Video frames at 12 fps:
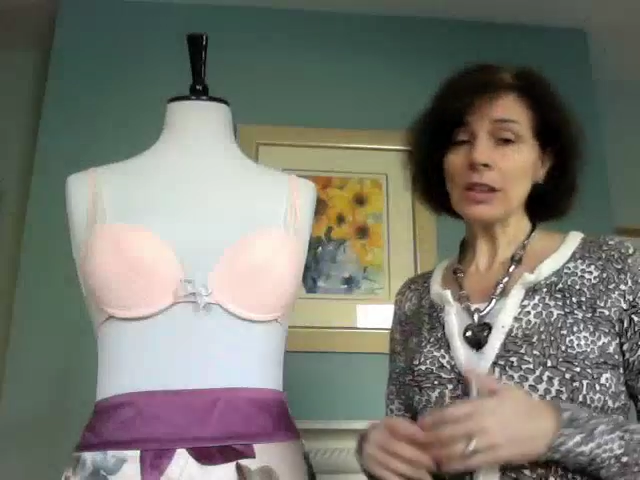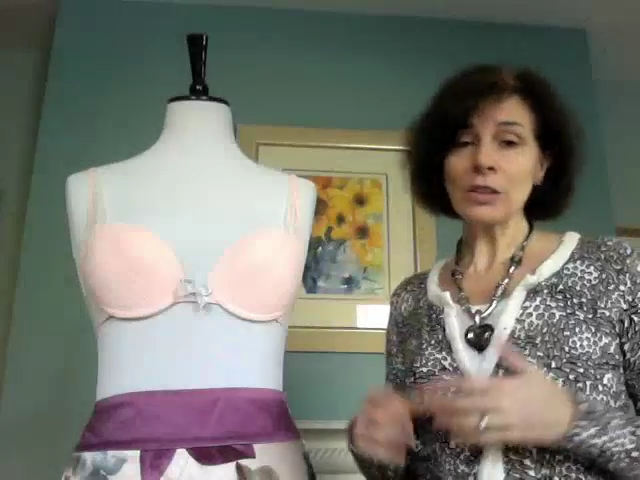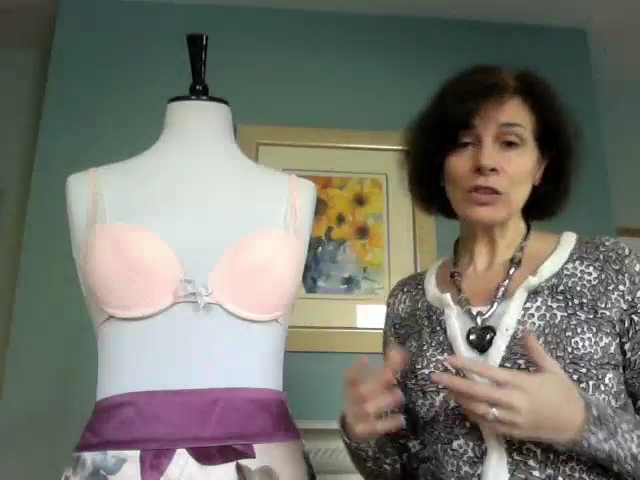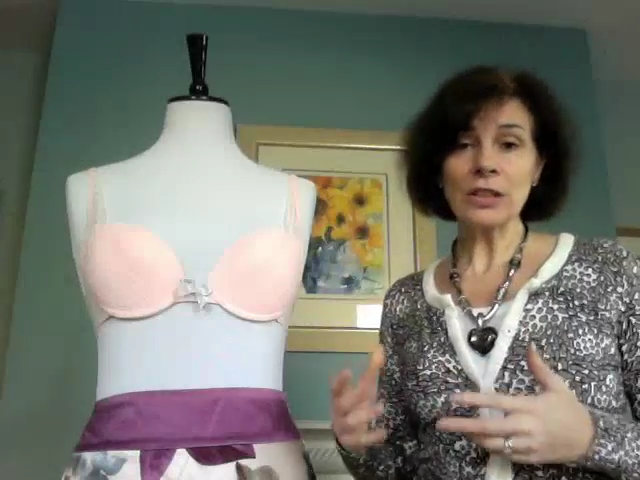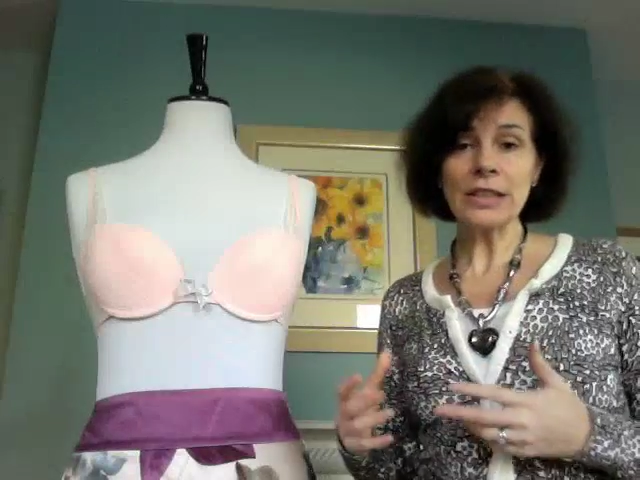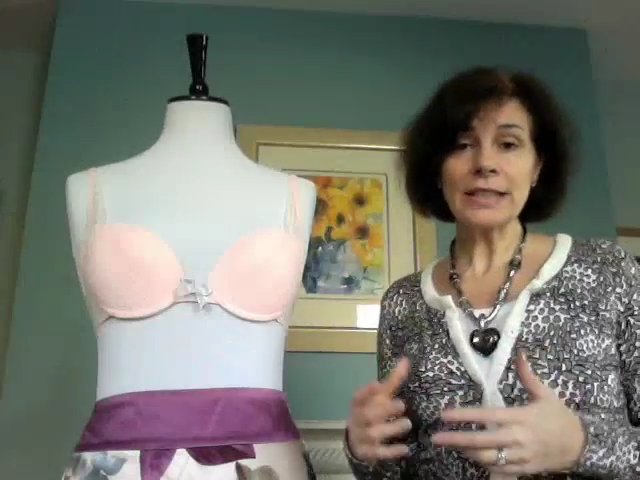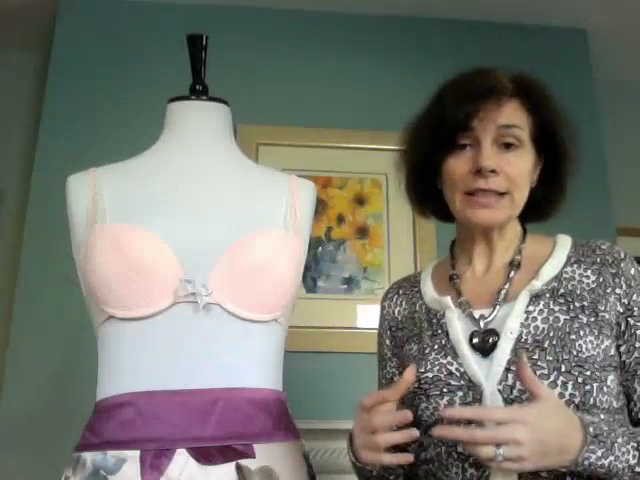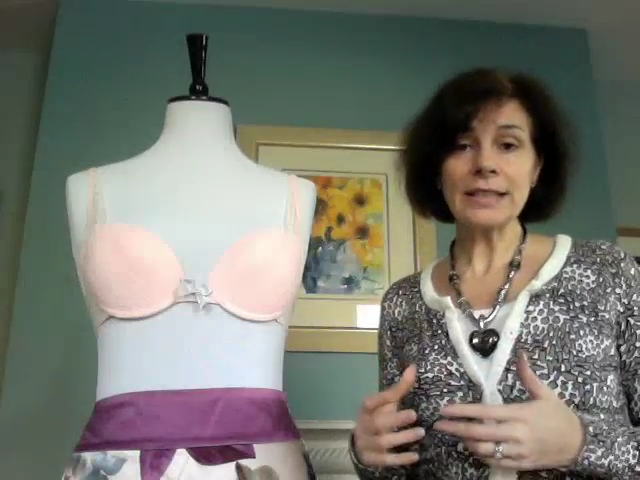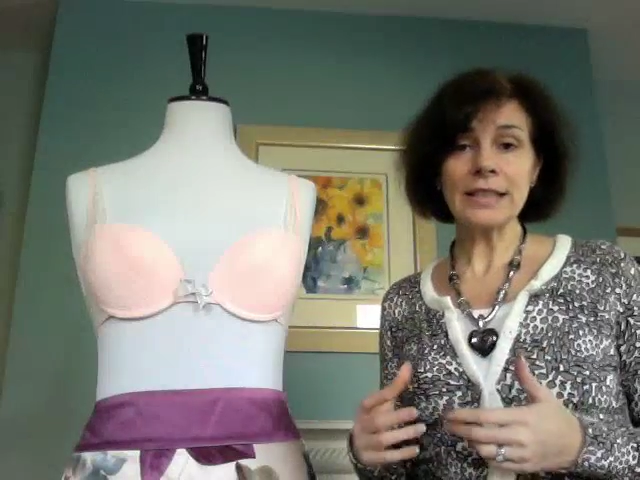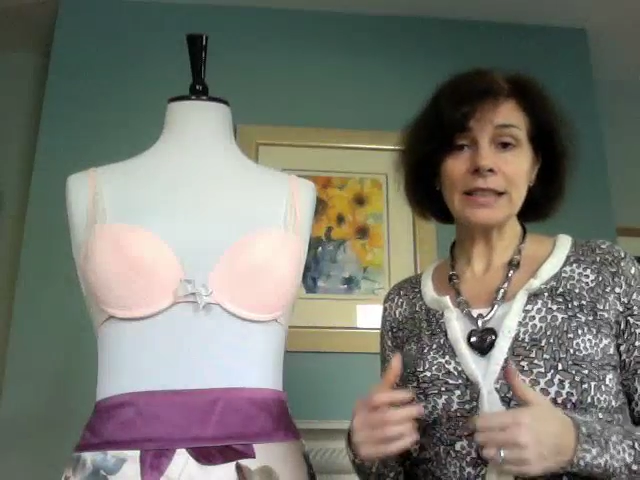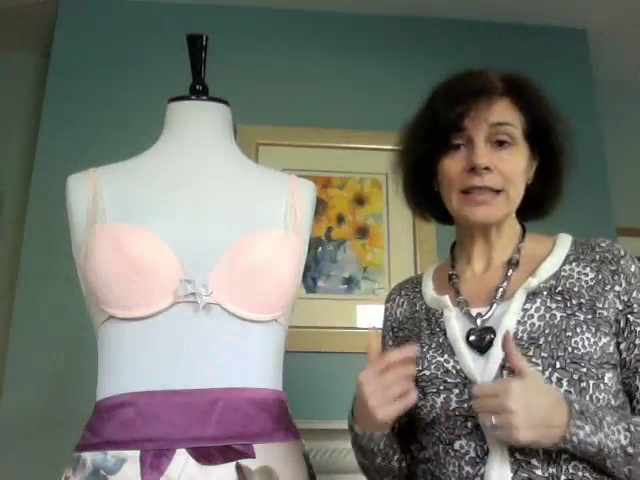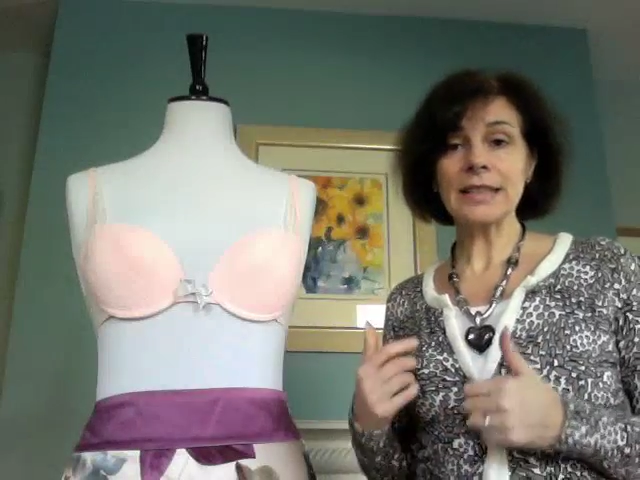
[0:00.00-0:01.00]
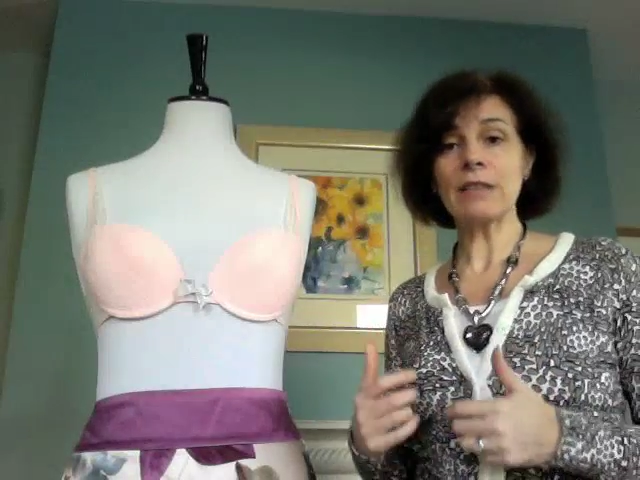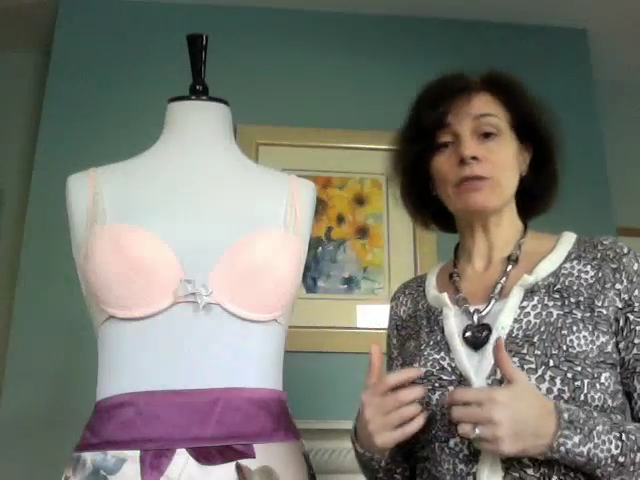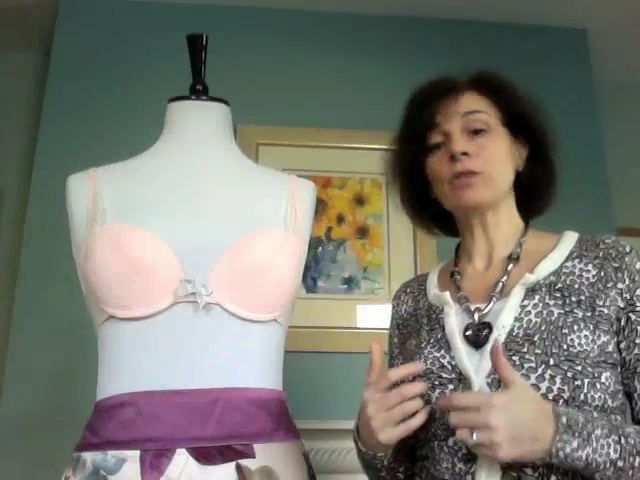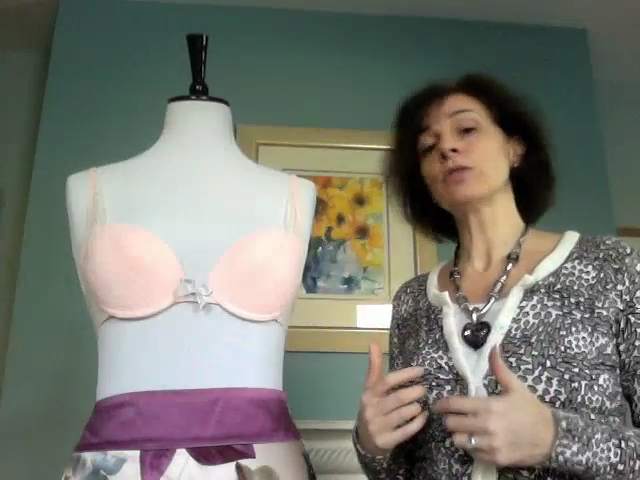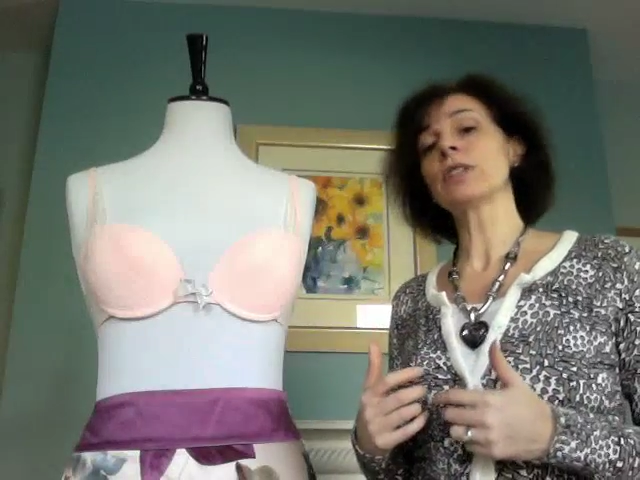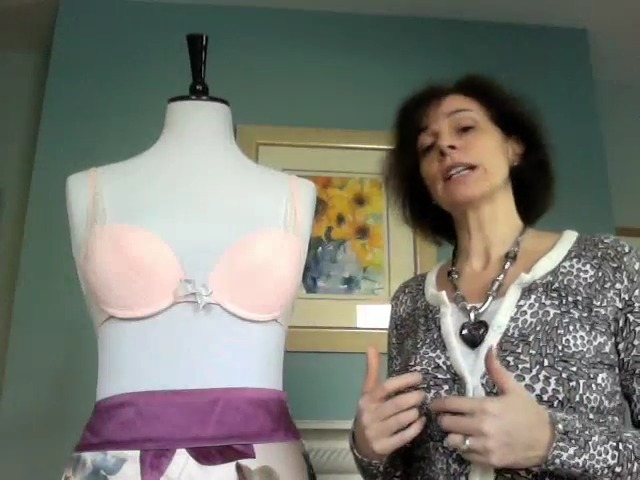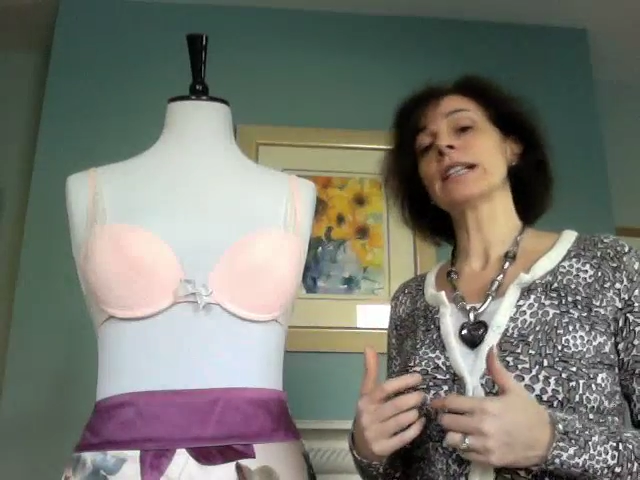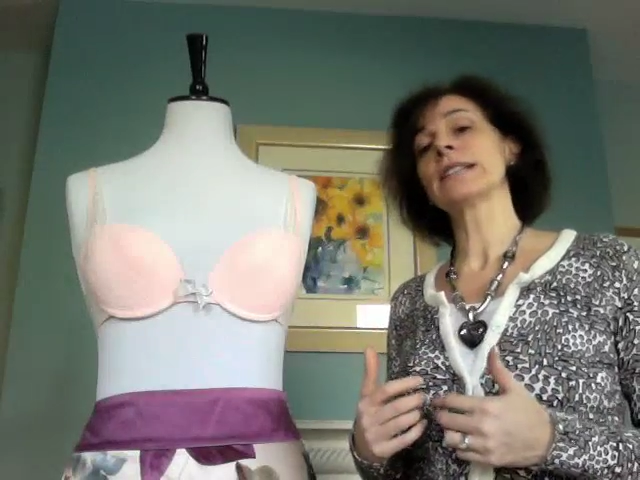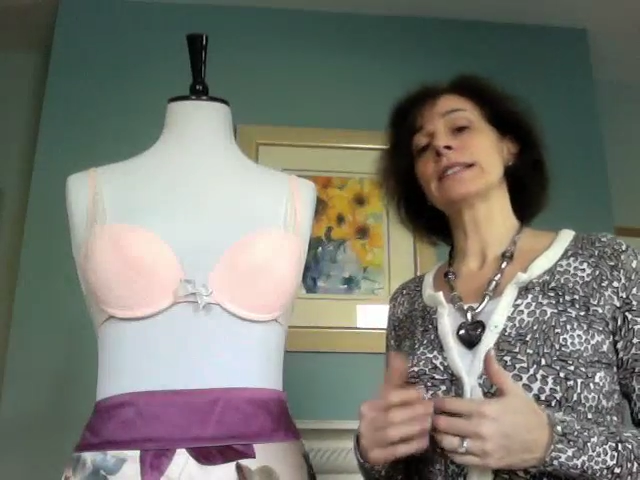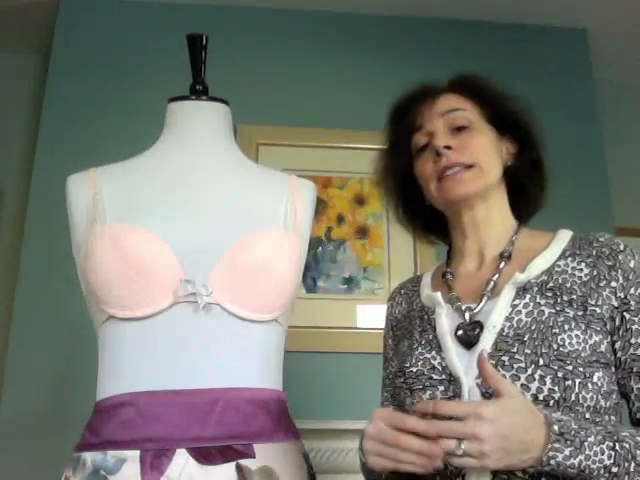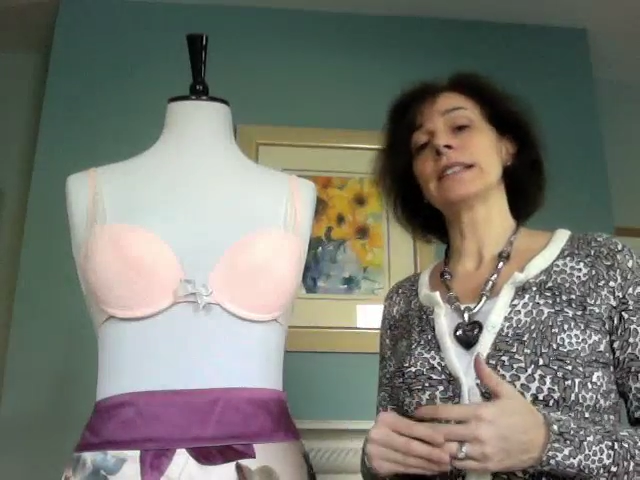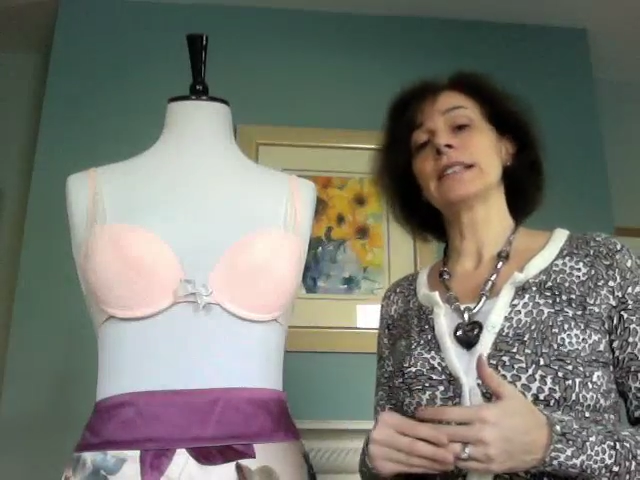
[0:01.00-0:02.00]
So let's see, let's have a look
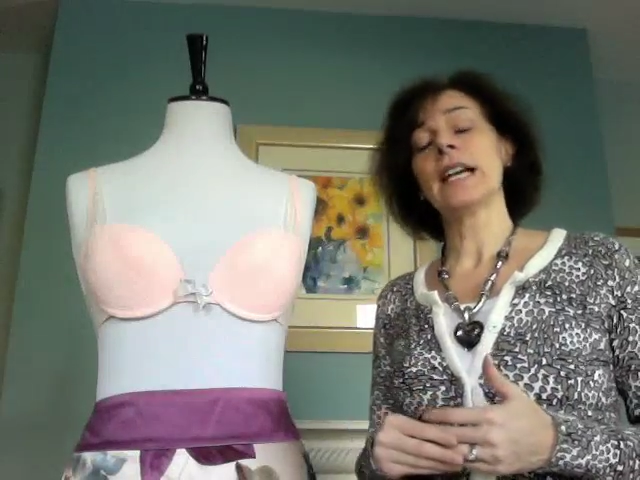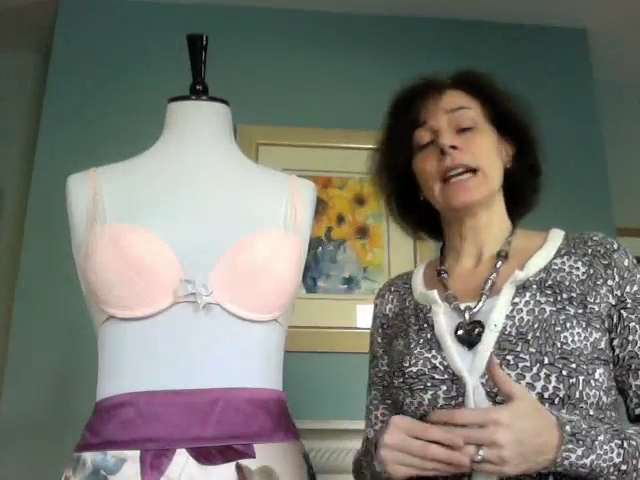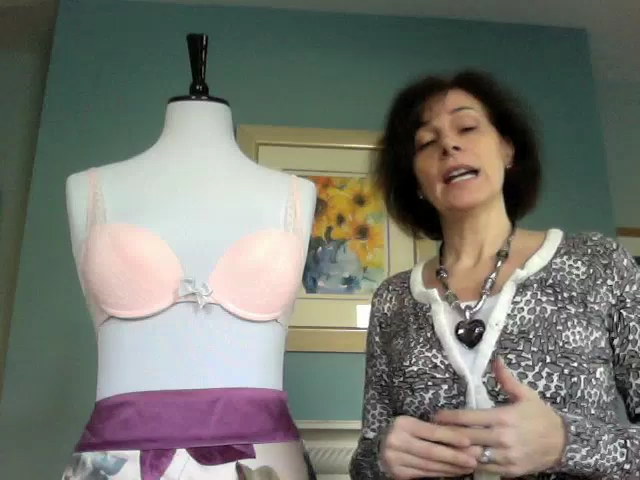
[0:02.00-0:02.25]
at the